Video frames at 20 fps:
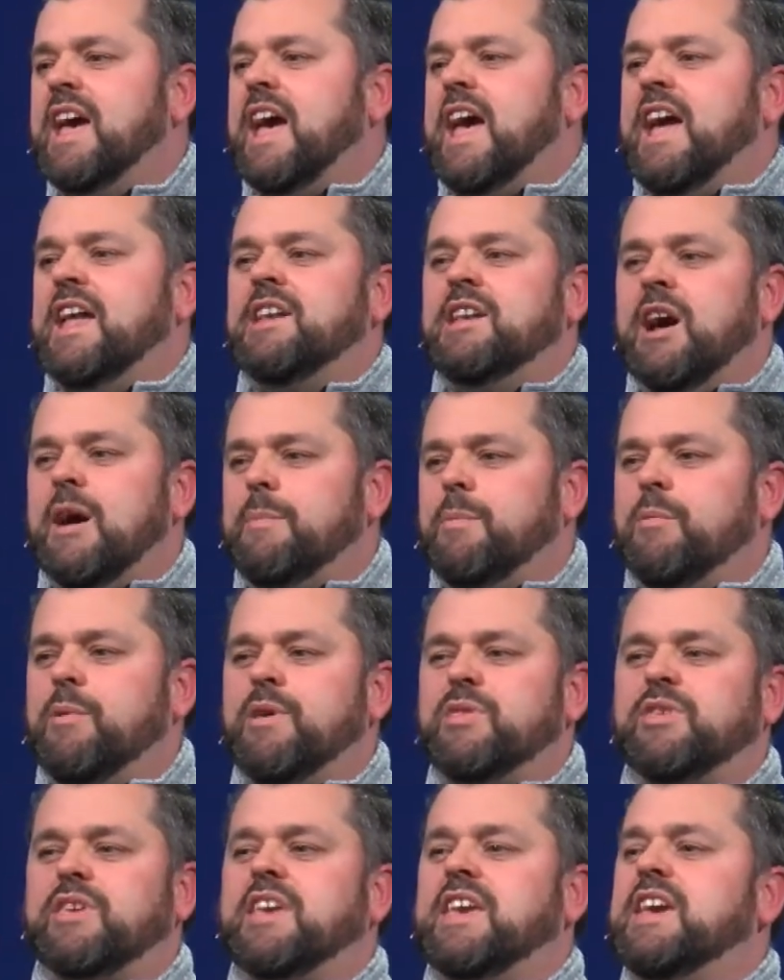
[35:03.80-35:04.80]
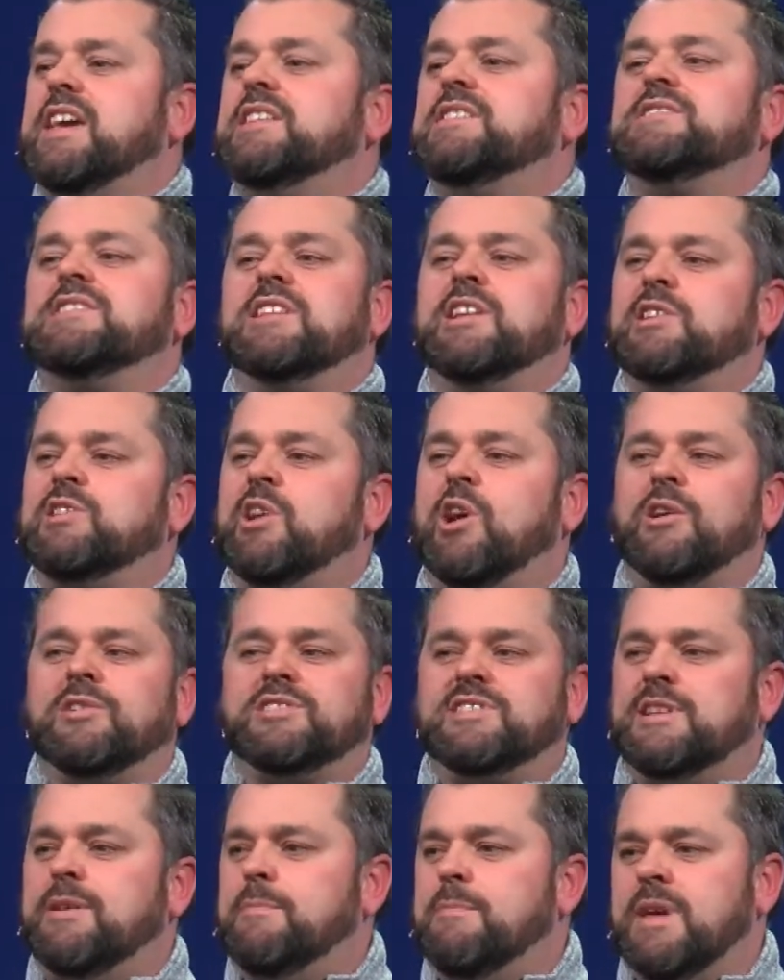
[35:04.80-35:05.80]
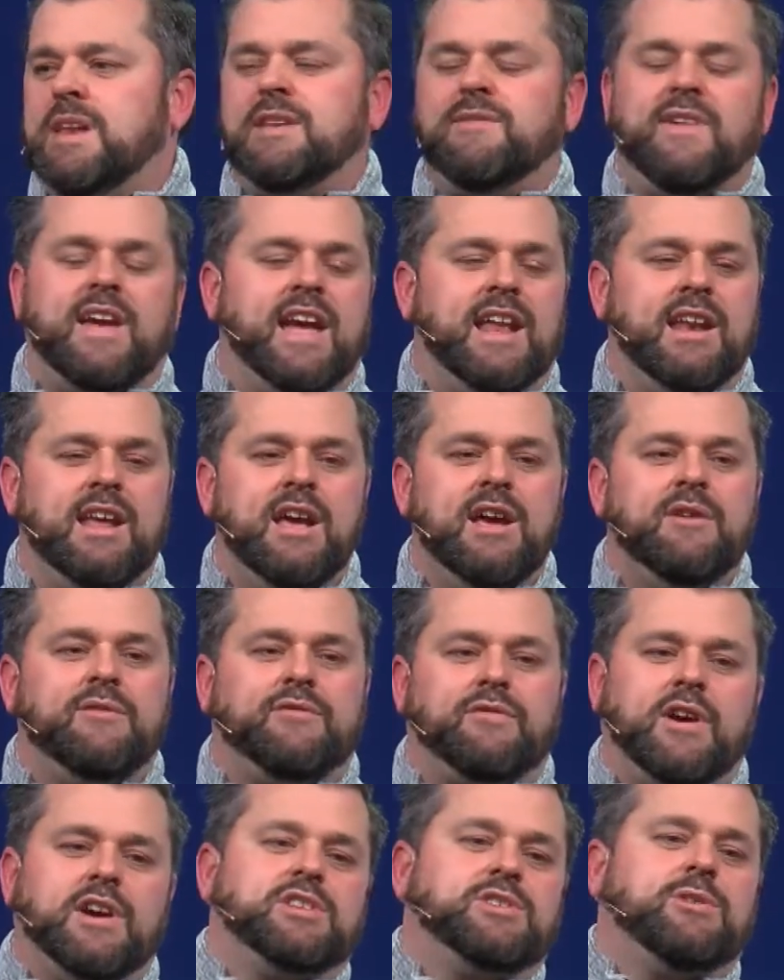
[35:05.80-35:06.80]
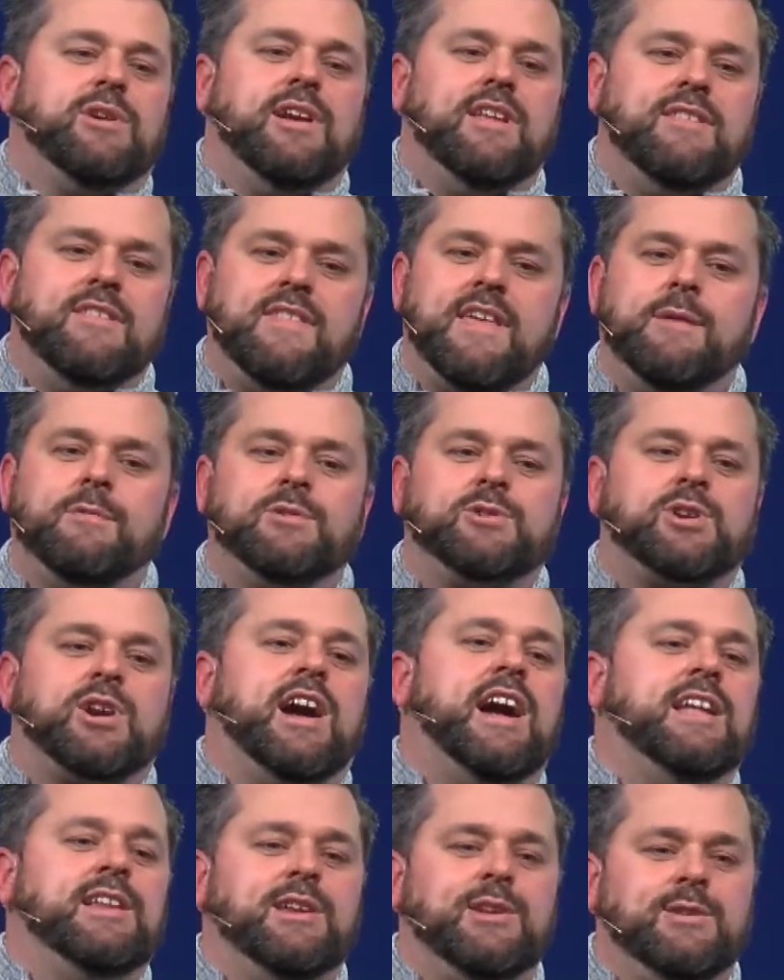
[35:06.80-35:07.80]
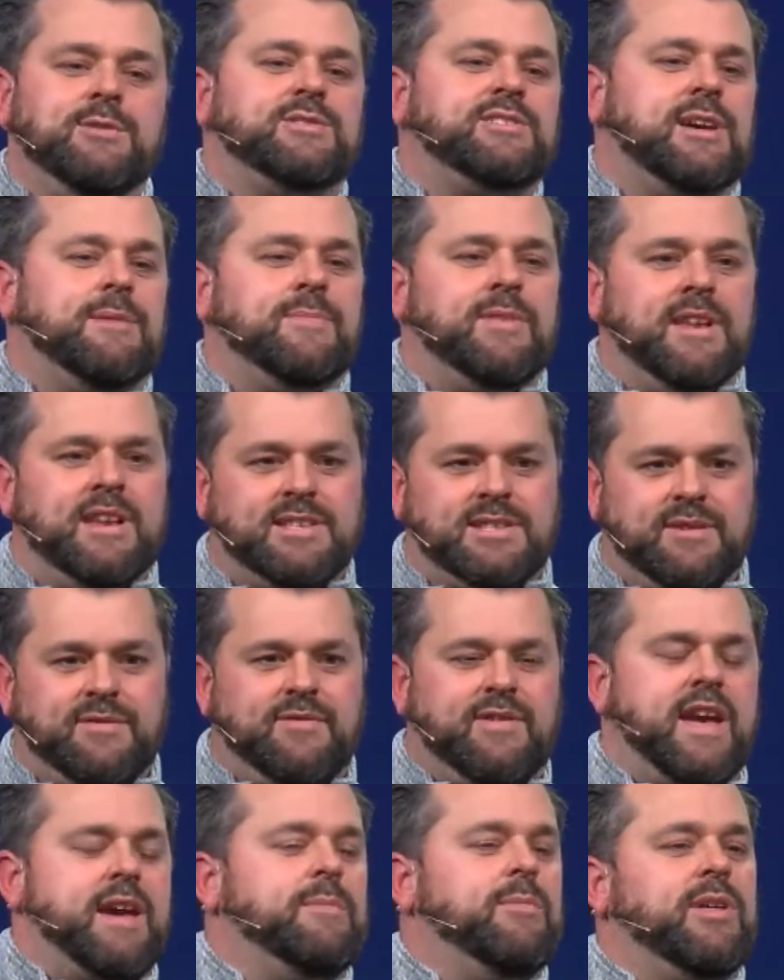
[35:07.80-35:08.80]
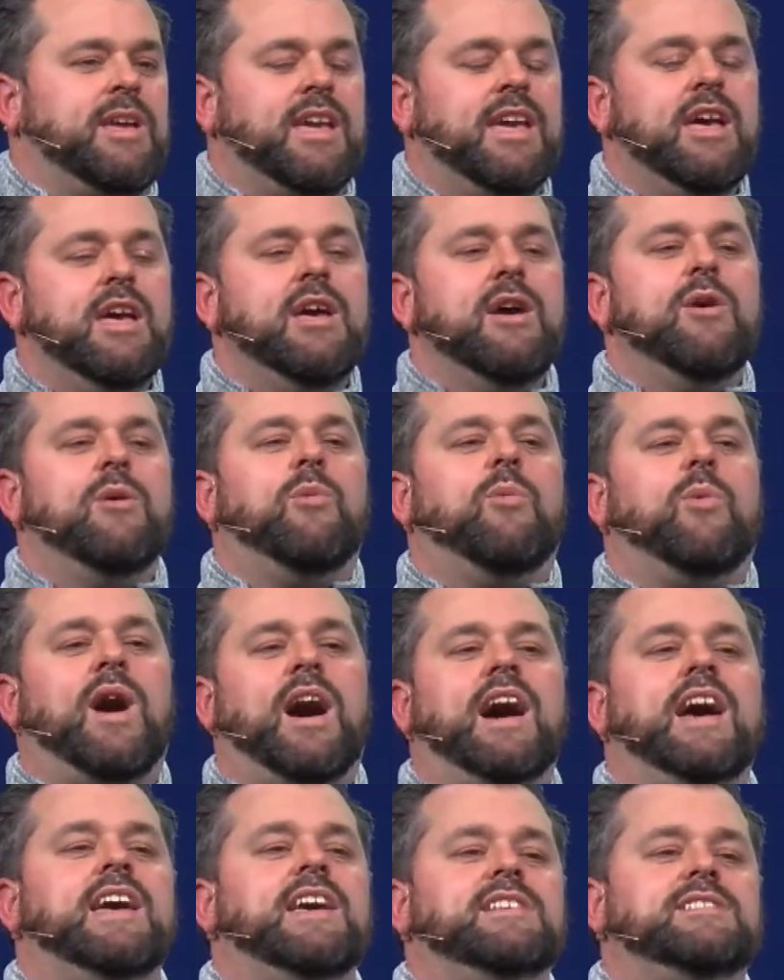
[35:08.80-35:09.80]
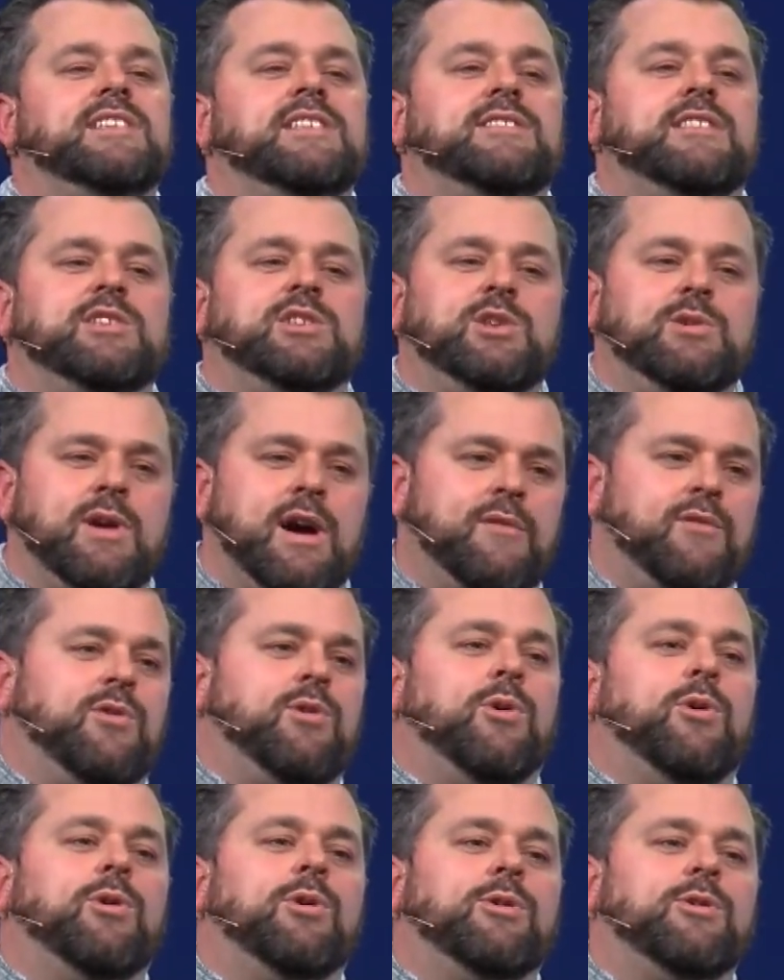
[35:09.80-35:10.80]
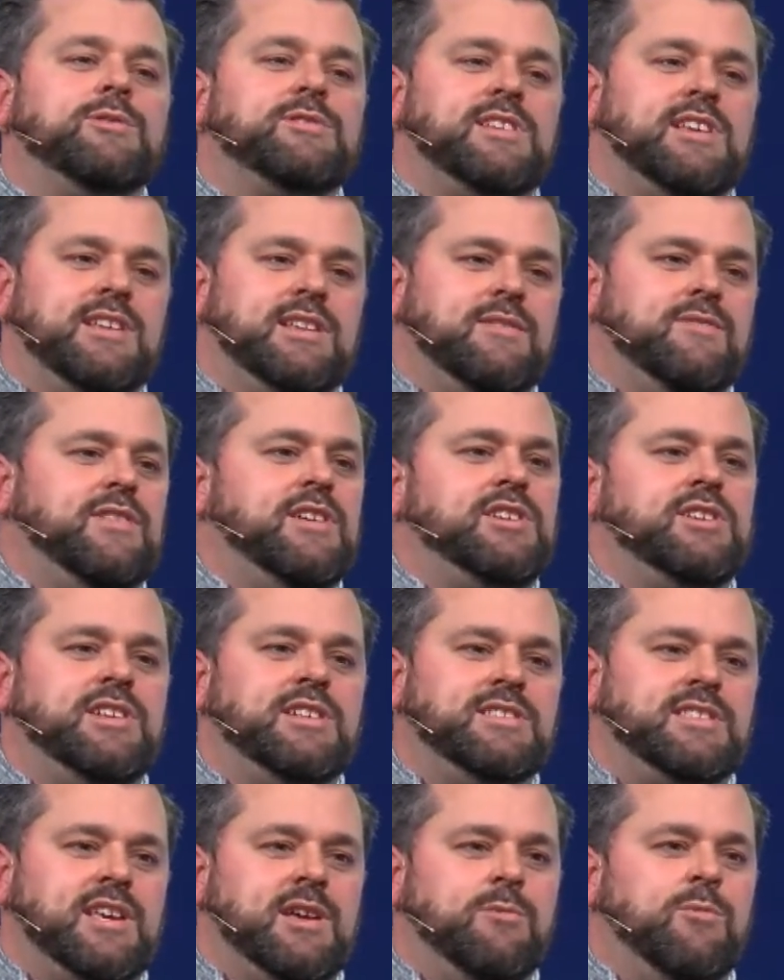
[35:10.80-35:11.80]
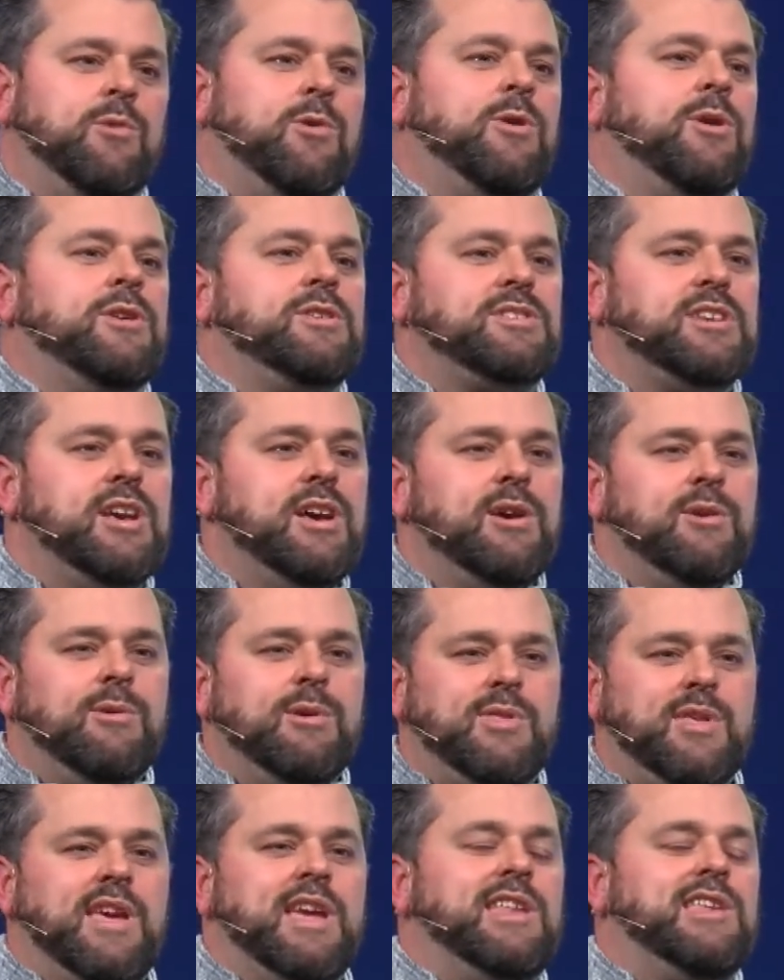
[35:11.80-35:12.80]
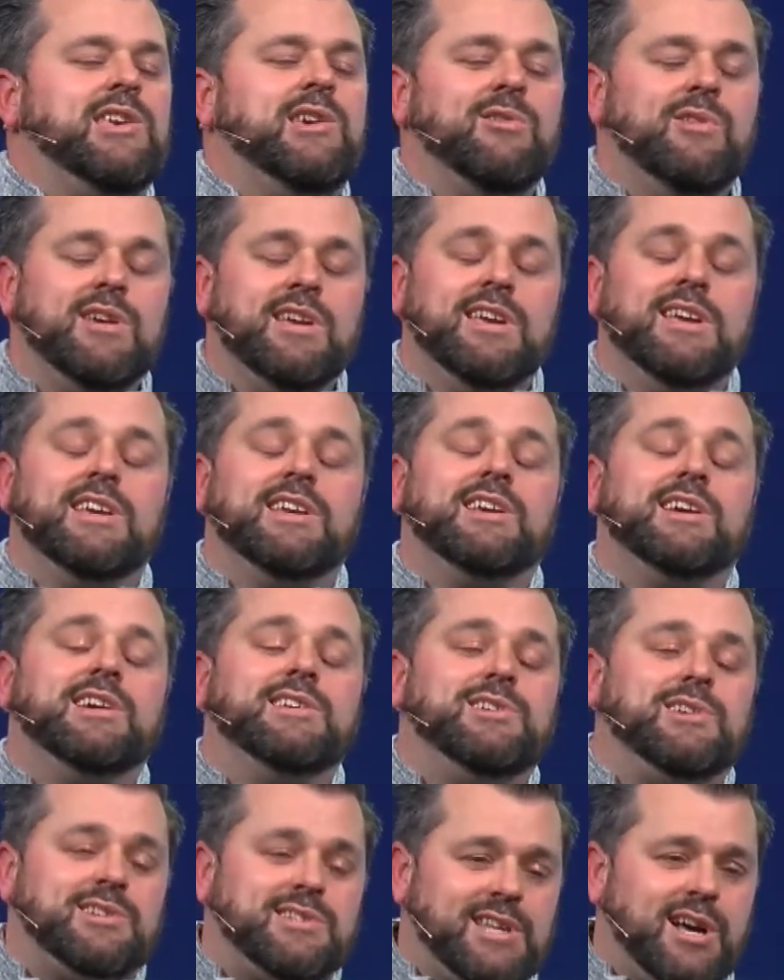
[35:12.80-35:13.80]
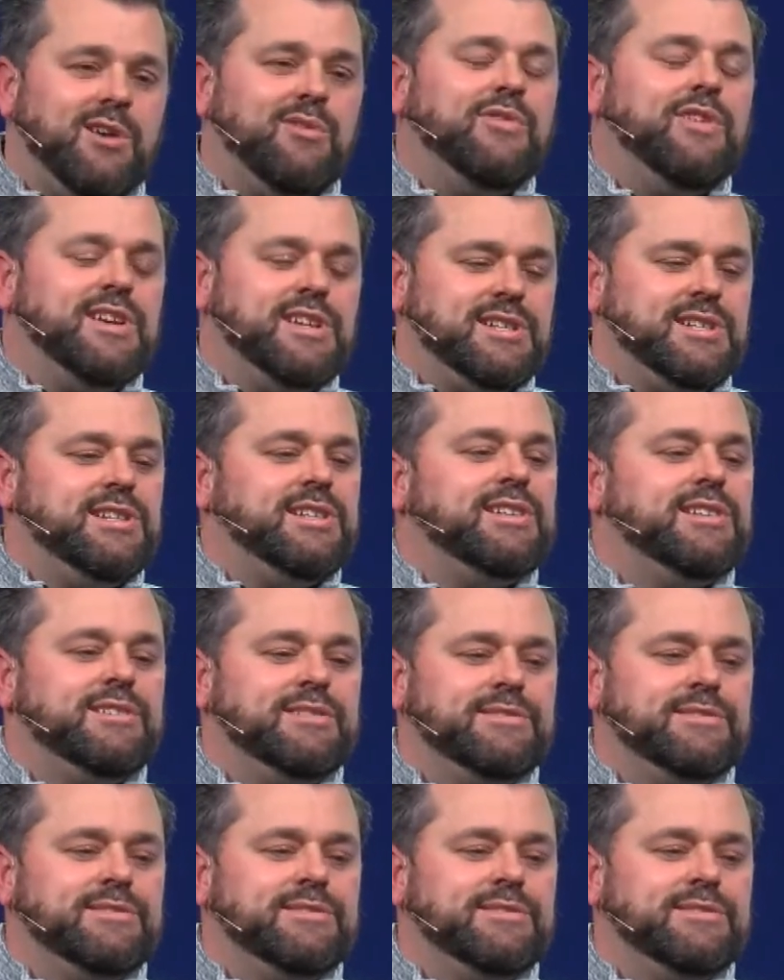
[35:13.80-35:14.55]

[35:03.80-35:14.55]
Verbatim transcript: end up with kids and adults in a minivan frustrated that they were trying to do something as a family? Why is it that you have quarrels and divisions and wars within you? Because you're selfish.